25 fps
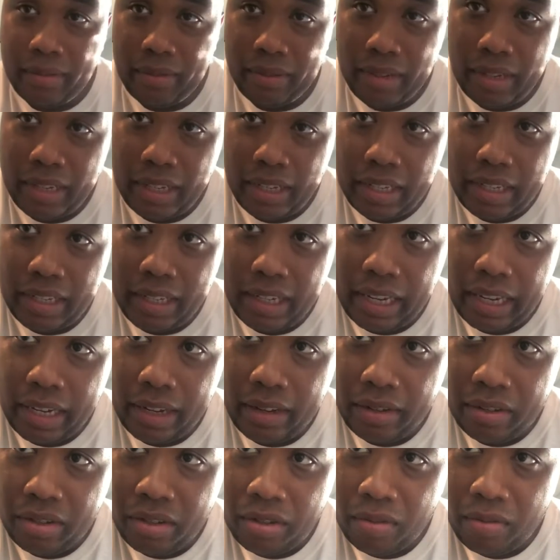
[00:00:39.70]
this
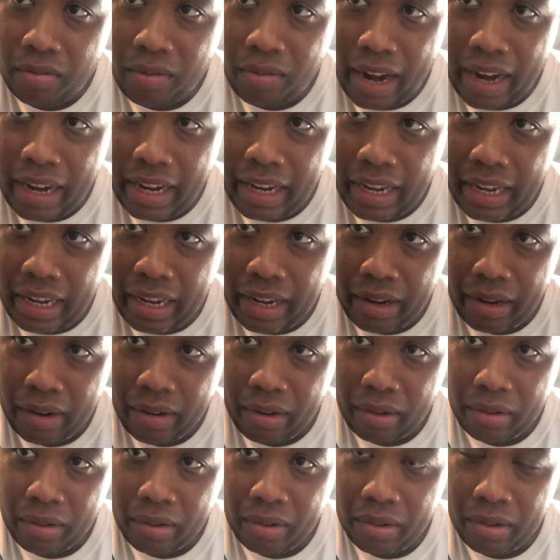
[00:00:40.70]
tells you right
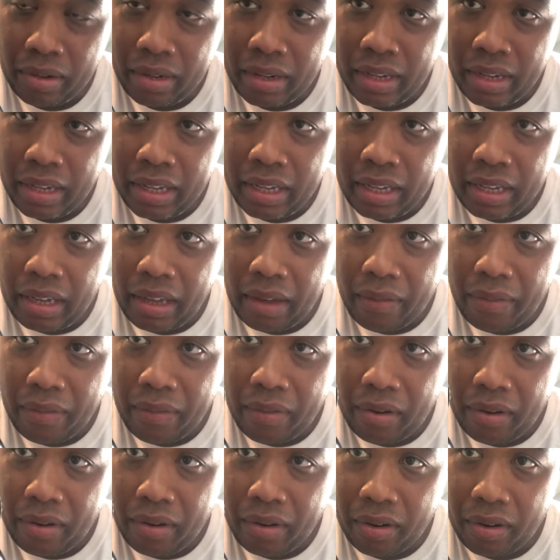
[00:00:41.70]
here if
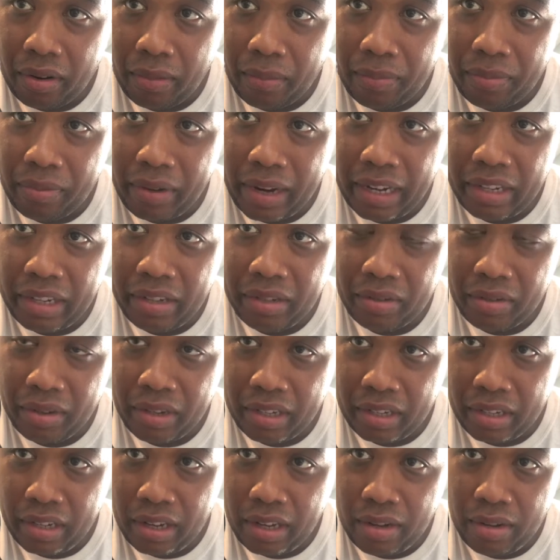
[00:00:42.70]
your pressure
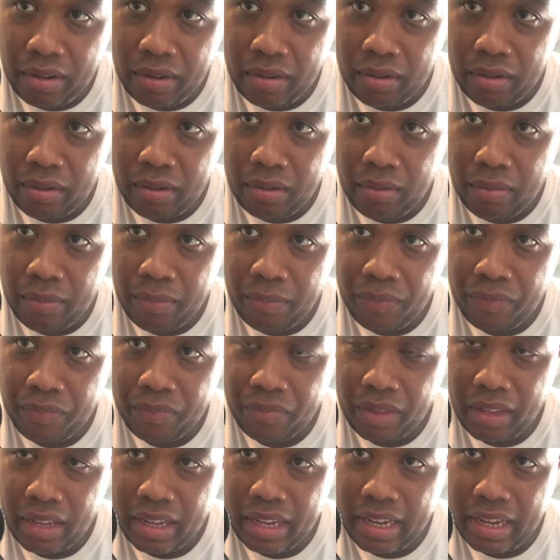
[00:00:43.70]
is low
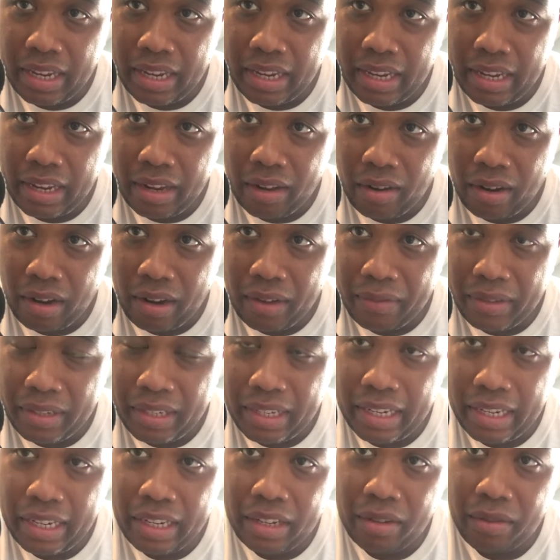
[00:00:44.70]
or if it's
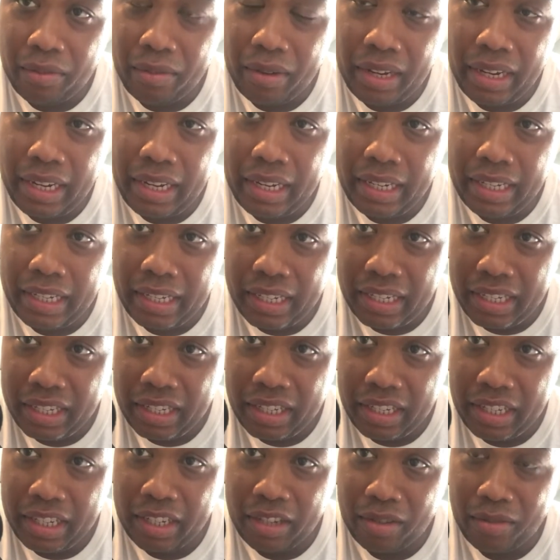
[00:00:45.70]
in the green,
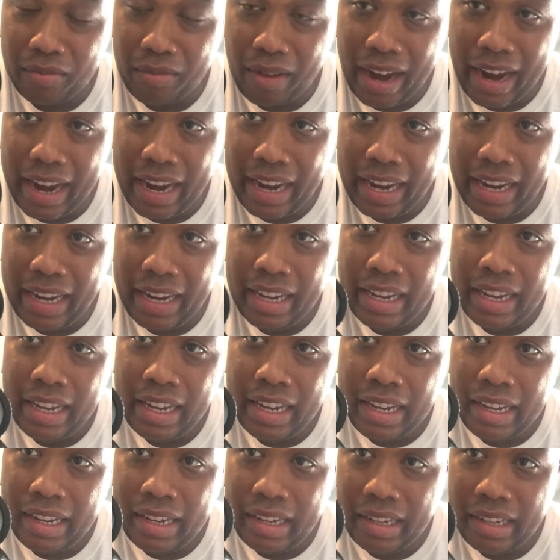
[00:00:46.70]
it's just right.
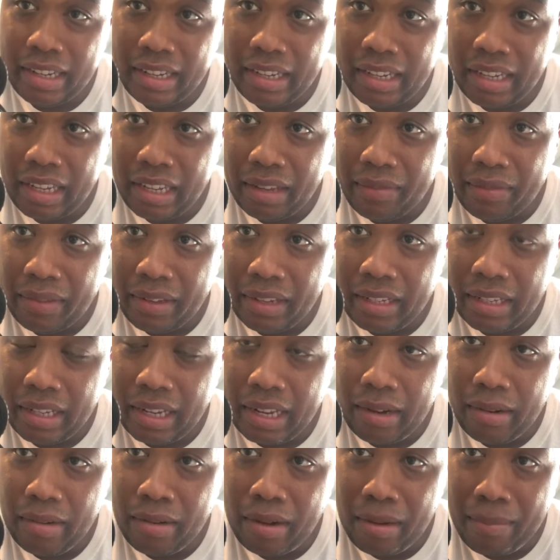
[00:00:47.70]
If it's
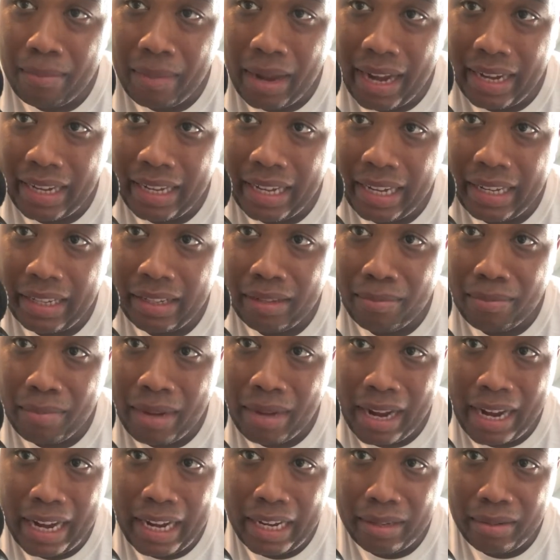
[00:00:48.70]
low, in my case,
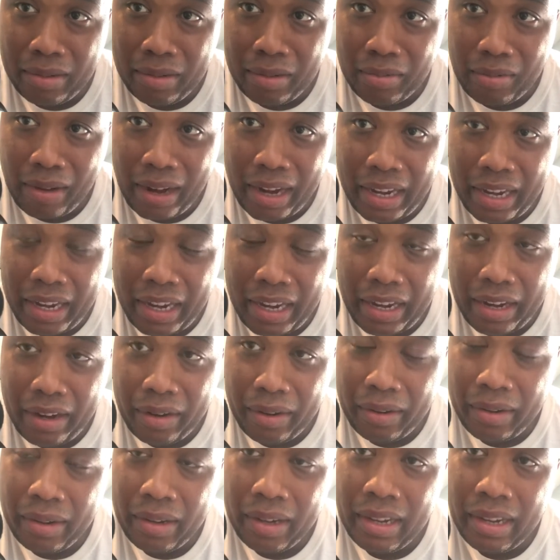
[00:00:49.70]
mine was right
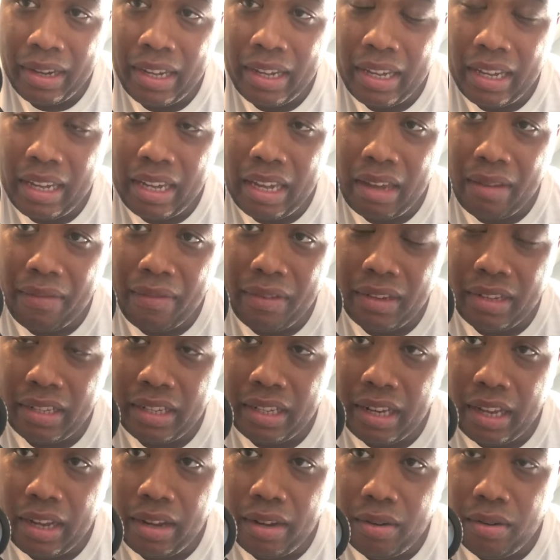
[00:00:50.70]
here. If it's
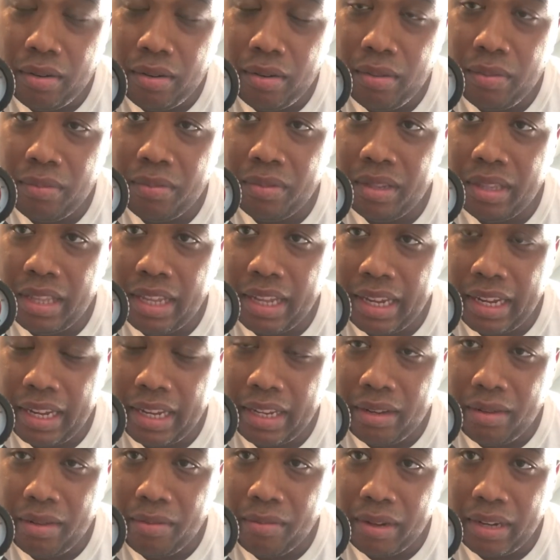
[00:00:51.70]
low,
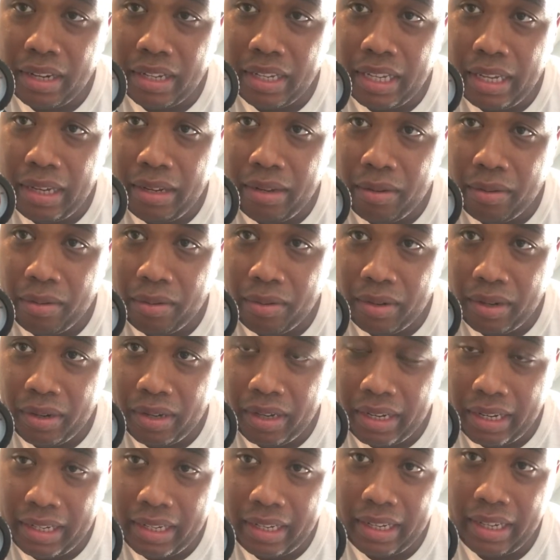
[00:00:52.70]
then you want to keep
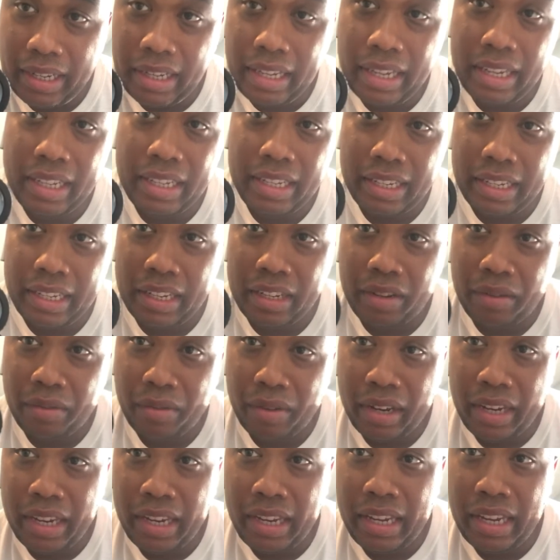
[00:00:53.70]
going until it gets in the
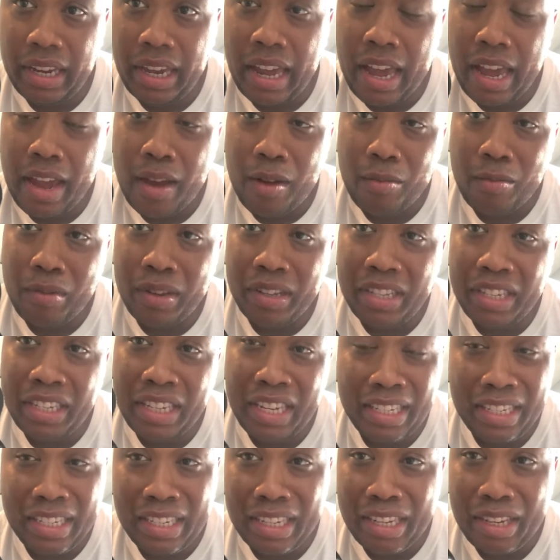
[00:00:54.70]
green. Once it
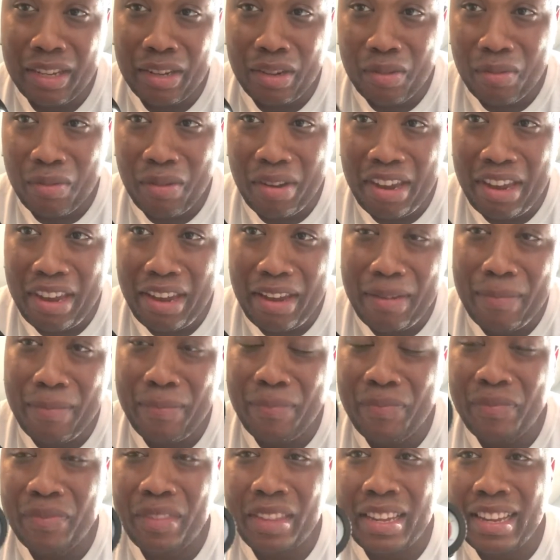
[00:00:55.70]
gets in the green,
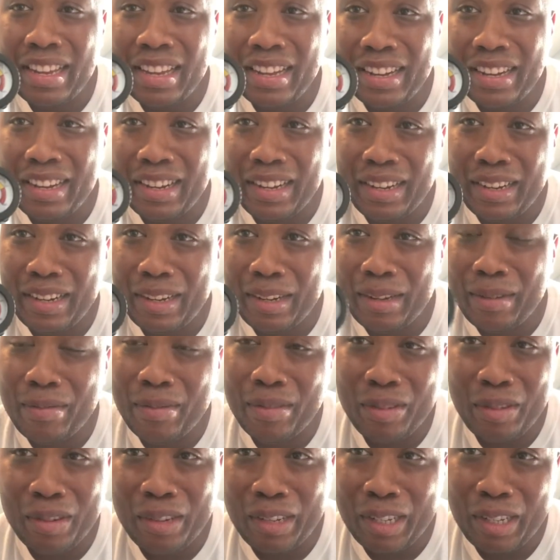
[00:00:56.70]

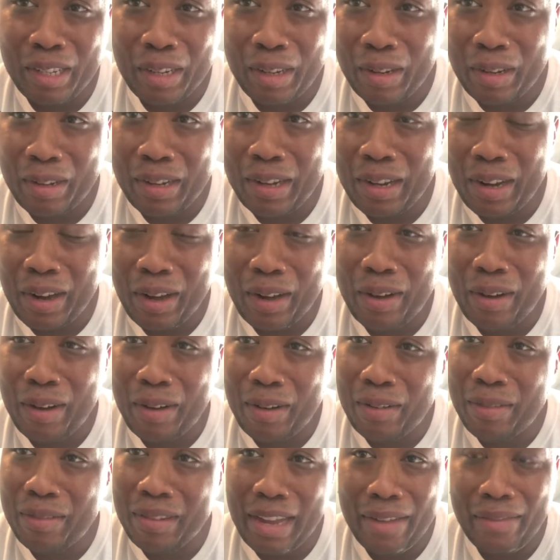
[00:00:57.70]
you can turn it
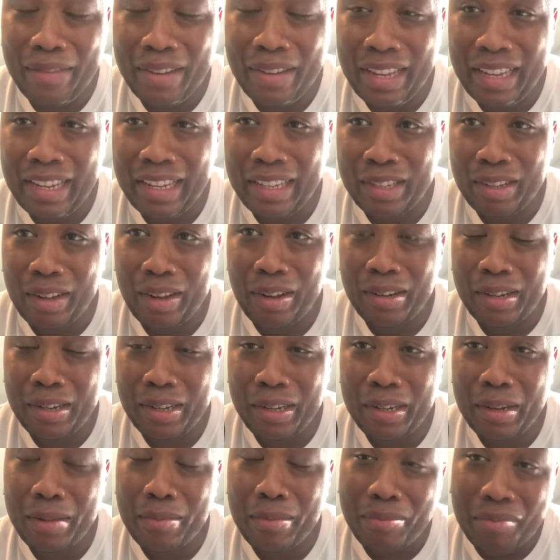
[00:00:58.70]
off. Everything is all
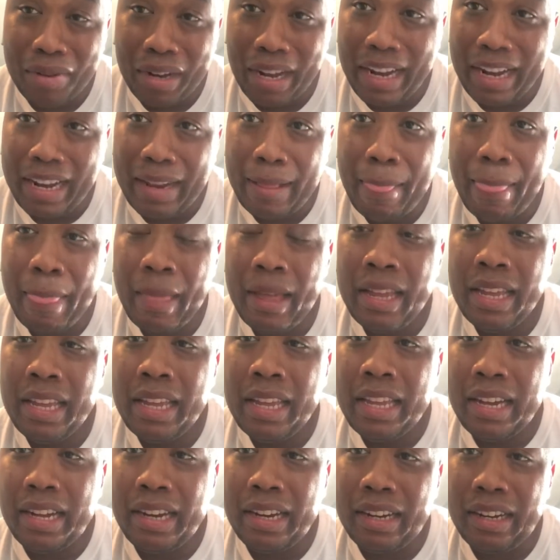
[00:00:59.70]
good. But
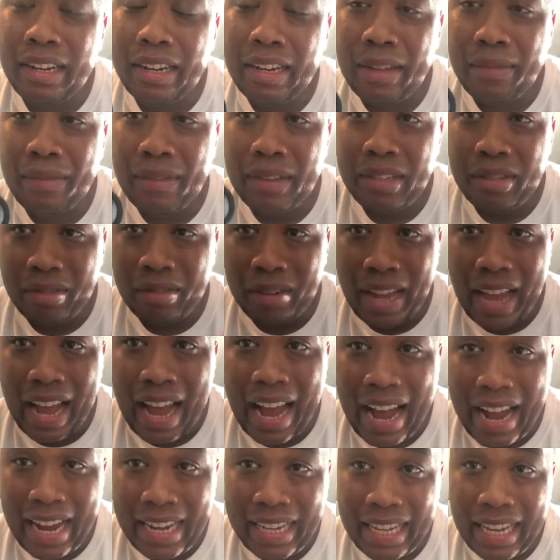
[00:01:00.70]
if it's on a
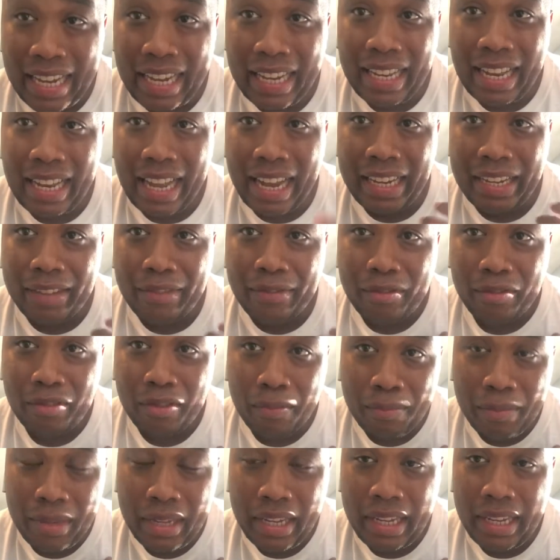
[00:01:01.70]
hot day, like
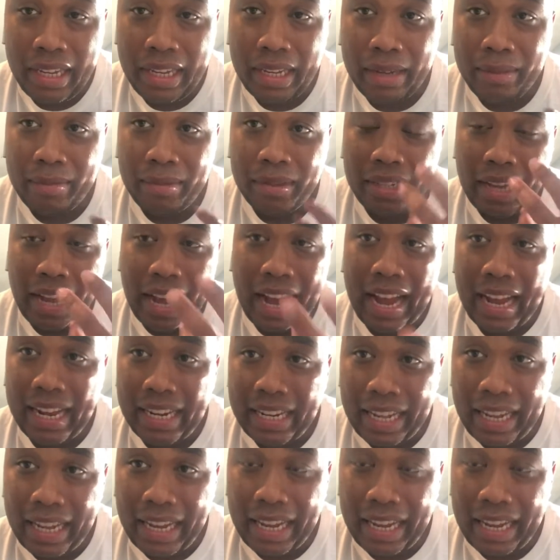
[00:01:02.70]
for me, if it's a hot day